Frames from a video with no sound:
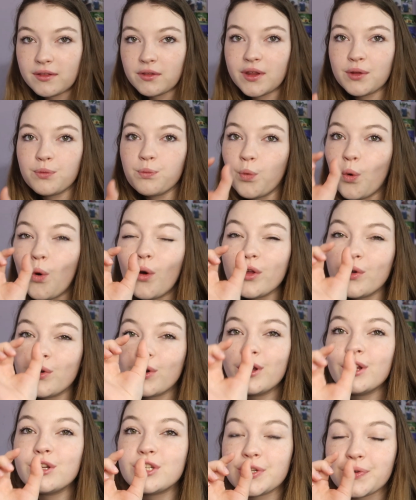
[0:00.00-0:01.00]
what you're
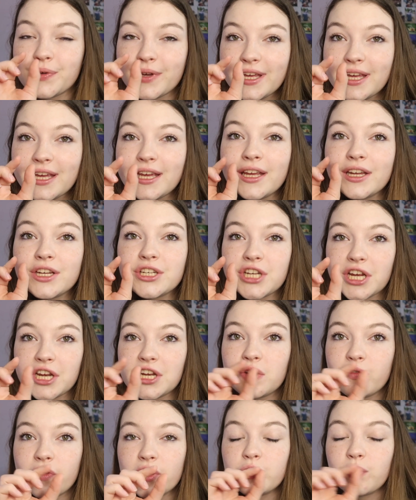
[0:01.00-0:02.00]
going to do each
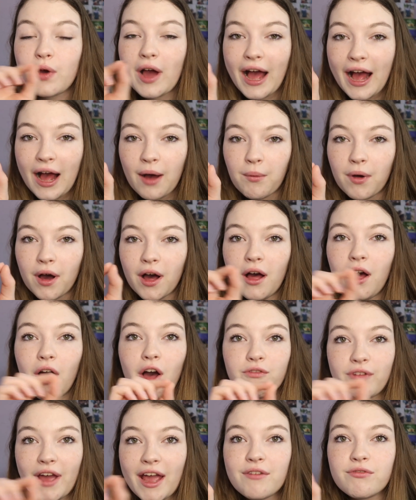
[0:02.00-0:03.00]
individual hour
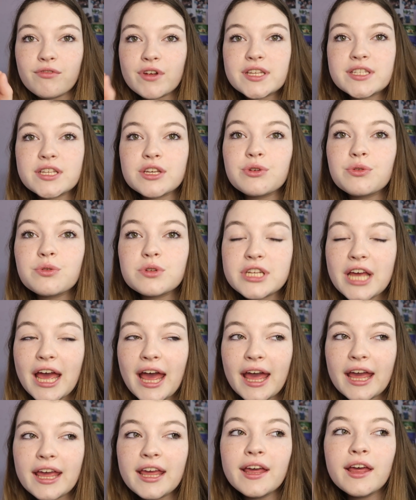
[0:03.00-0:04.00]
of every single
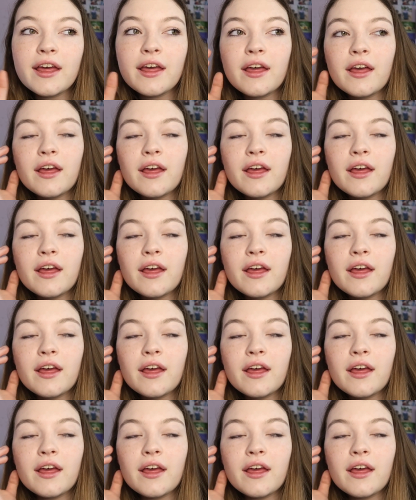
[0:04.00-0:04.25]
day,